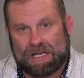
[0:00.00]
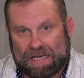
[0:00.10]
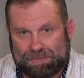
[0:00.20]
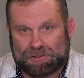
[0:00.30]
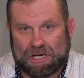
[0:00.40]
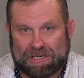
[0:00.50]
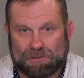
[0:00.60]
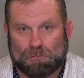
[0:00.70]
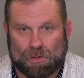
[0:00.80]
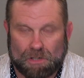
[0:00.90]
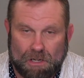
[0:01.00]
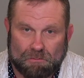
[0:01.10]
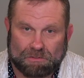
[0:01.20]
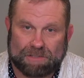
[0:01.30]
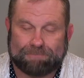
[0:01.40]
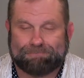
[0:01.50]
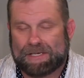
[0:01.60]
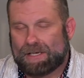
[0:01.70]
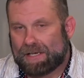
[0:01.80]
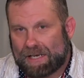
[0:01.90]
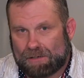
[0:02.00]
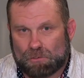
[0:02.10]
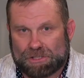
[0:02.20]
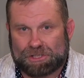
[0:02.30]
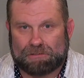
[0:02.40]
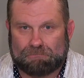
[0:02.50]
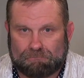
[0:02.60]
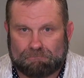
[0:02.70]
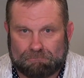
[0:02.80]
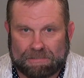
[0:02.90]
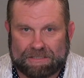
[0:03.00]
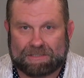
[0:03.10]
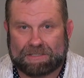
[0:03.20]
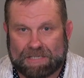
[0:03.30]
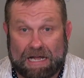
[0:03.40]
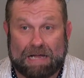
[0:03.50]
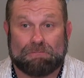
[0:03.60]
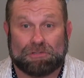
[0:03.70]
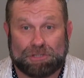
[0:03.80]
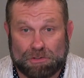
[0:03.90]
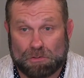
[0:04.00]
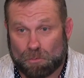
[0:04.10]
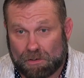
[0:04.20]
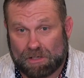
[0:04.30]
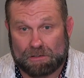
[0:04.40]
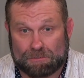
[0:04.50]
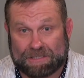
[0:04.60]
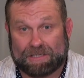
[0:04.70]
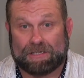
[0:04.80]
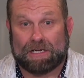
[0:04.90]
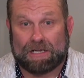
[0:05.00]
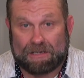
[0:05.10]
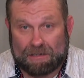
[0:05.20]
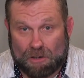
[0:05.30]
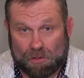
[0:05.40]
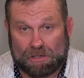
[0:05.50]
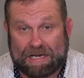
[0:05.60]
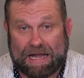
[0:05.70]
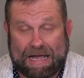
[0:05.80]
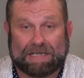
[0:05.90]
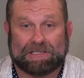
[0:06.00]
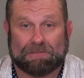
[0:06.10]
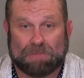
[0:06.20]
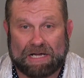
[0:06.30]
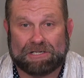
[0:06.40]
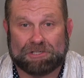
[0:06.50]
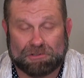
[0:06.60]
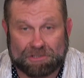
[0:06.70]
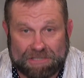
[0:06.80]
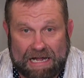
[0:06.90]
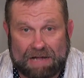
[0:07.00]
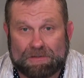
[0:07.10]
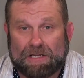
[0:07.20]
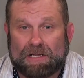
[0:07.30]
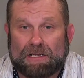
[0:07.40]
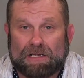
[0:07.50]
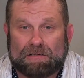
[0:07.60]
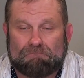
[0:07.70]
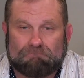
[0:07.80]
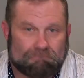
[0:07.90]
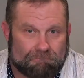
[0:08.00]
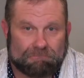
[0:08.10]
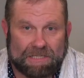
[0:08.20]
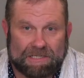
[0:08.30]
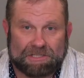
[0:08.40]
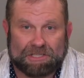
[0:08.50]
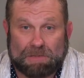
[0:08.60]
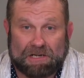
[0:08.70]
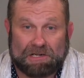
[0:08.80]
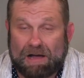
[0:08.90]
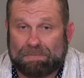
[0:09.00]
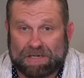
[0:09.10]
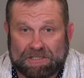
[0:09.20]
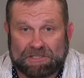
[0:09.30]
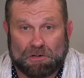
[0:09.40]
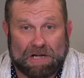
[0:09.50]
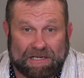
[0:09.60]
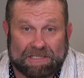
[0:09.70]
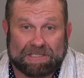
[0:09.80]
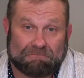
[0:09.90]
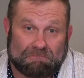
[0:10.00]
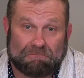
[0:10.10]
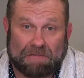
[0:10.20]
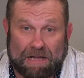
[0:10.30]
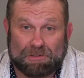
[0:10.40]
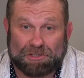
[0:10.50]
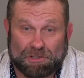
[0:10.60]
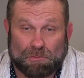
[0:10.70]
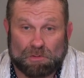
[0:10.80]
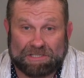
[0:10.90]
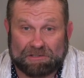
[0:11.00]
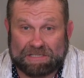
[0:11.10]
if you try to do more loans. And which this is a time to 100% already added somebody to your staff. Then it's just about confidence to go, hey, listen, I'm going to do more sales